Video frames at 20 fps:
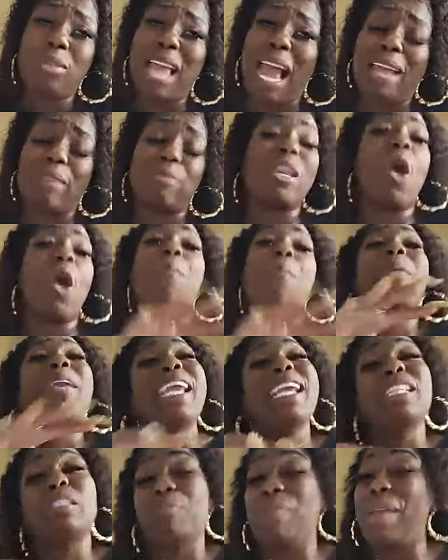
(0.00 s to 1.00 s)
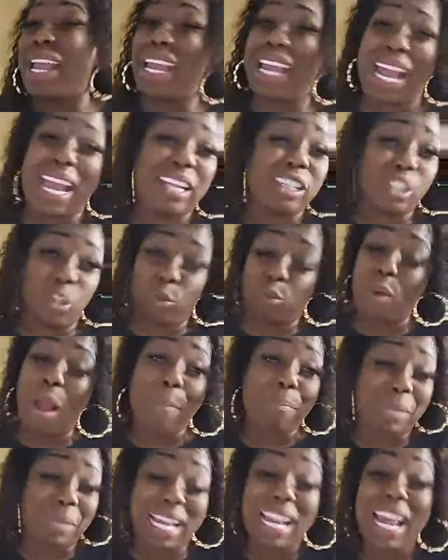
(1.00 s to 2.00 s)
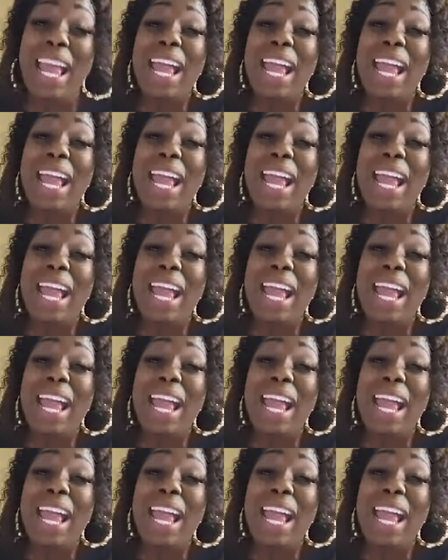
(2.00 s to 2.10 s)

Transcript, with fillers: that your peace being interrupted,